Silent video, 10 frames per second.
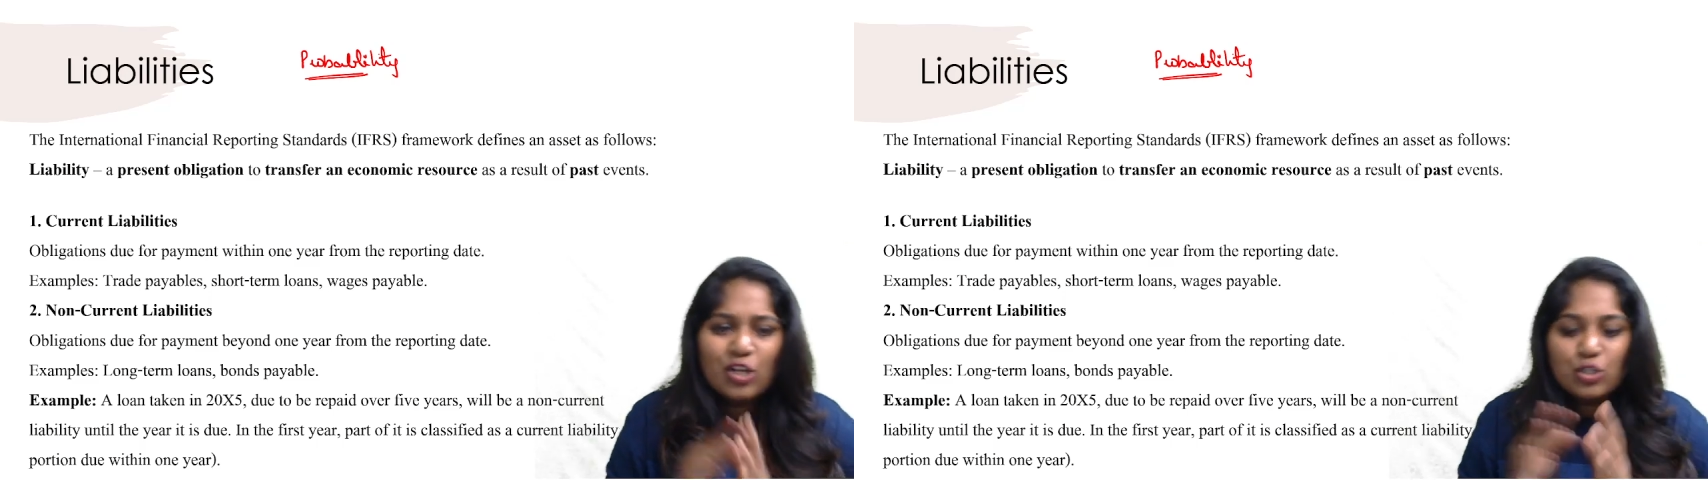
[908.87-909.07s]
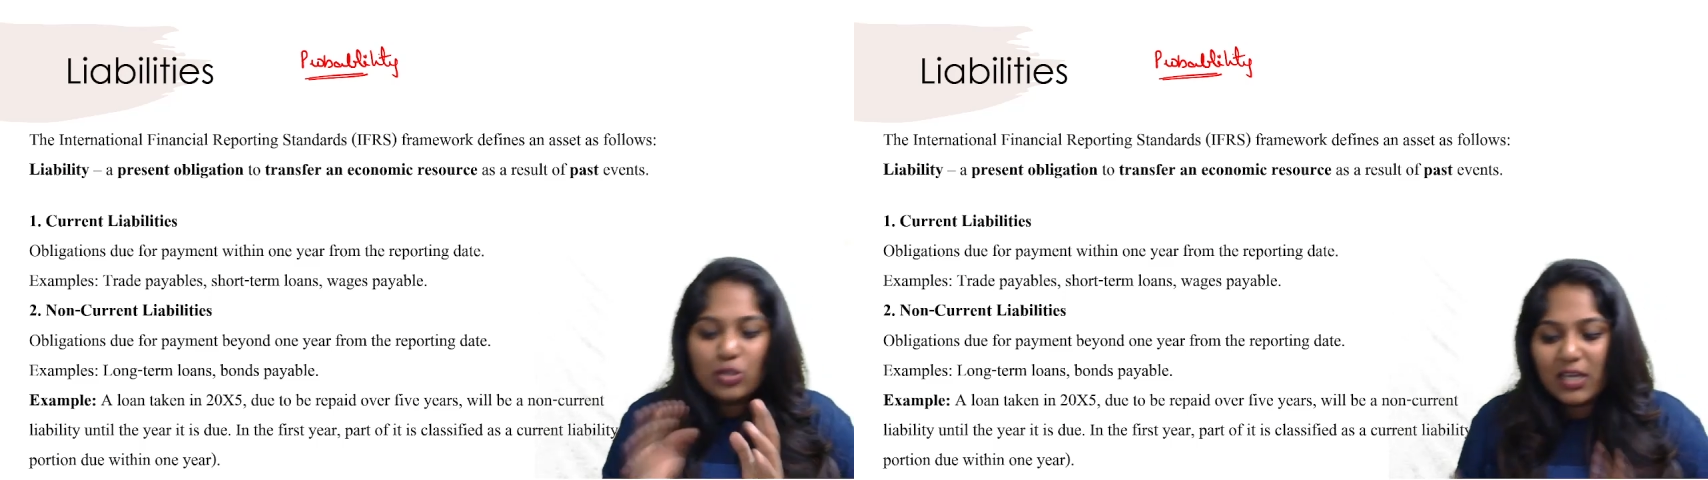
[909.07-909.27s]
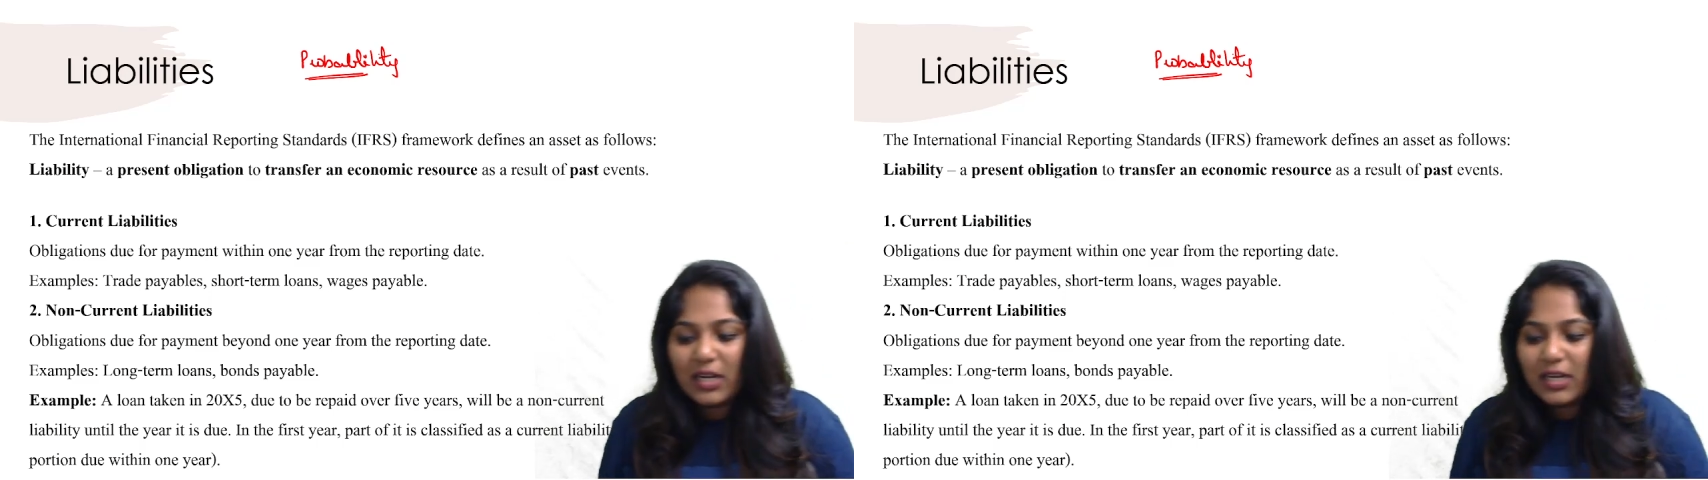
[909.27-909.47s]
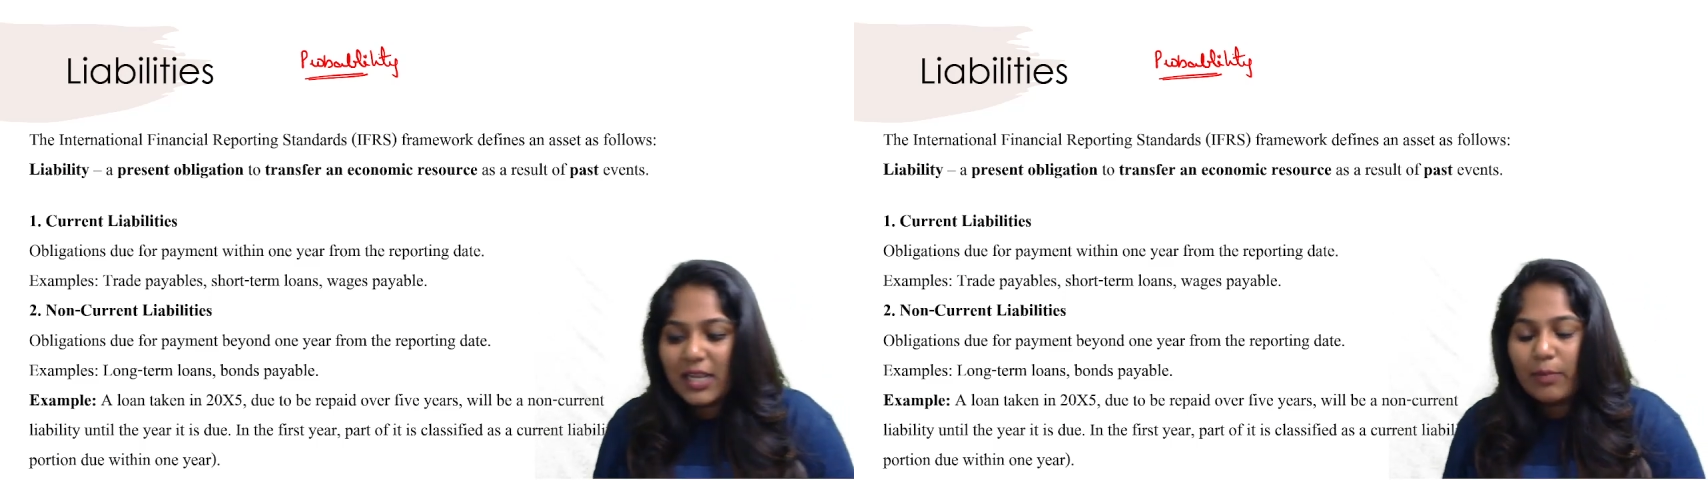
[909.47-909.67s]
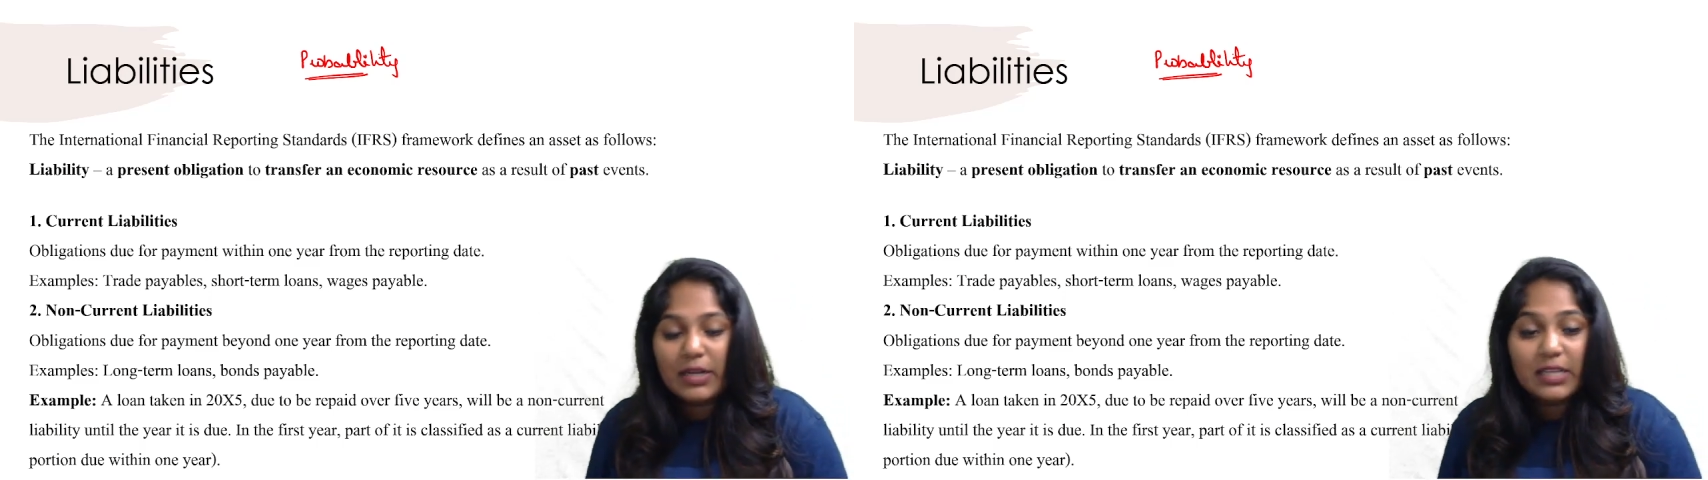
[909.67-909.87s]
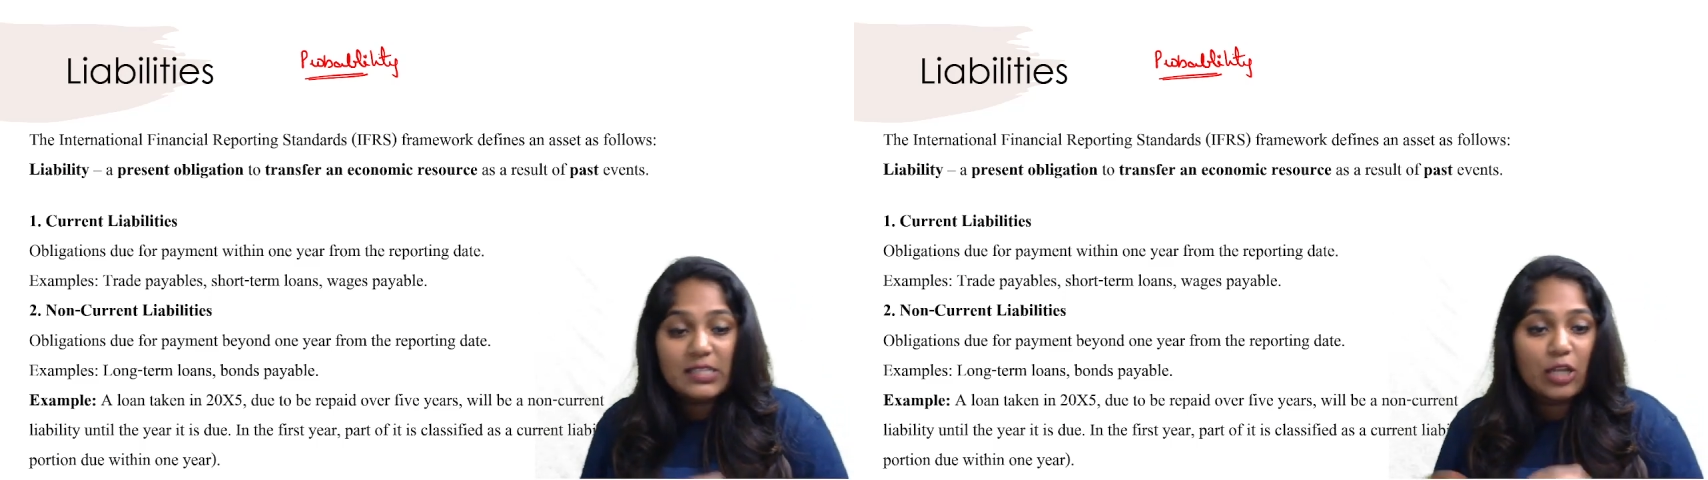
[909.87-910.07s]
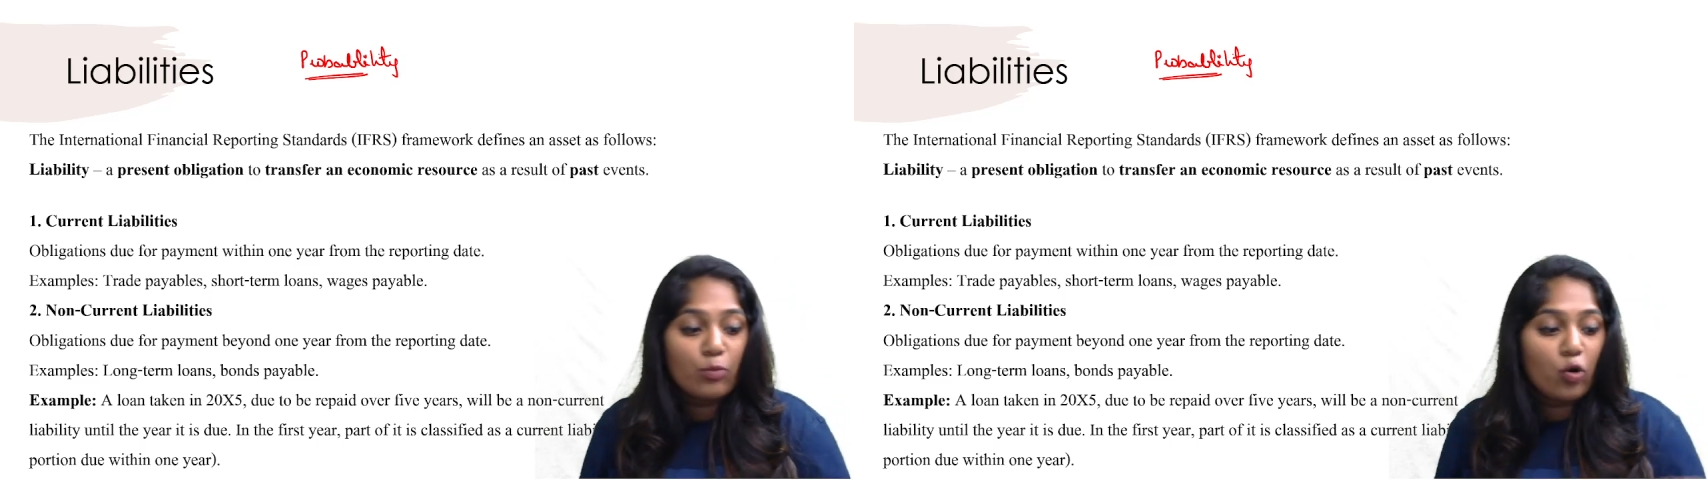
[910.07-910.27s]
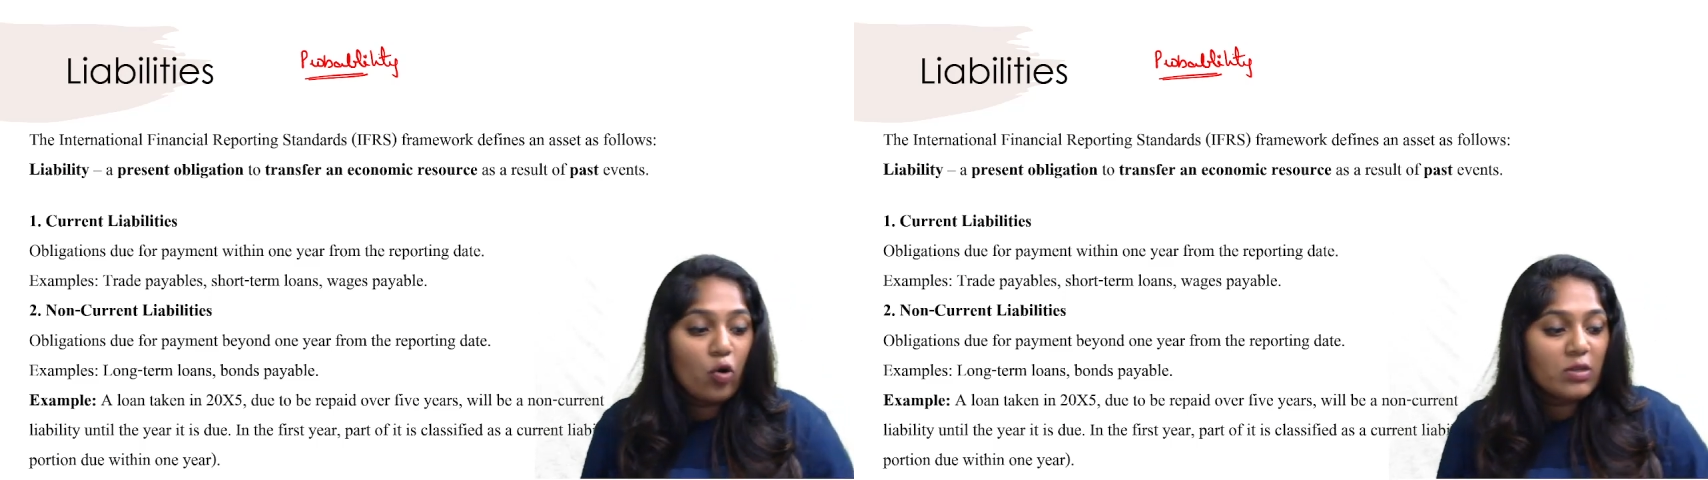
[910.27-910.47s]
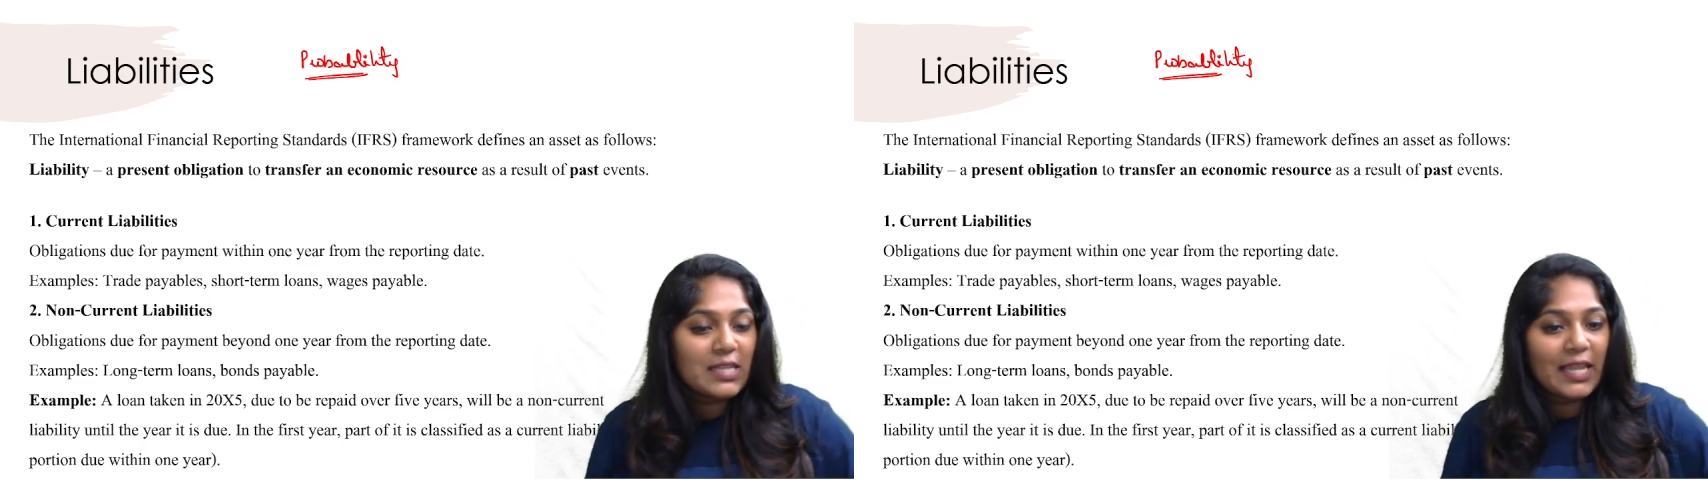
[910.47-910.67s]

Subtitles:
So current liabilities are most